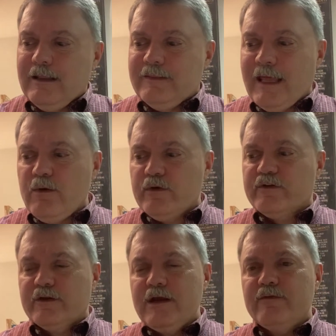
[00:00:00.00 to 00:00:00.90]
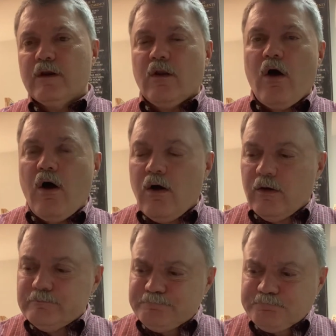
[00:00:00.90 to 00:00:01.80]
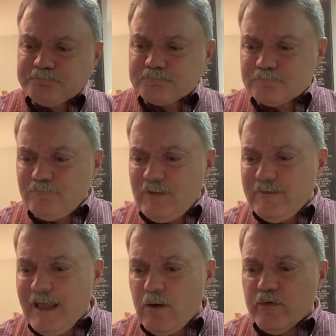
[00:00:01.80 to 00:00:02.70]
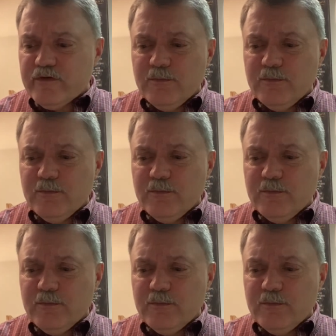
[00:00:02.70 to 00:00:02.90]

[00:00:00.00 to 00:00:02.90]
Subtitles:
They received the law that was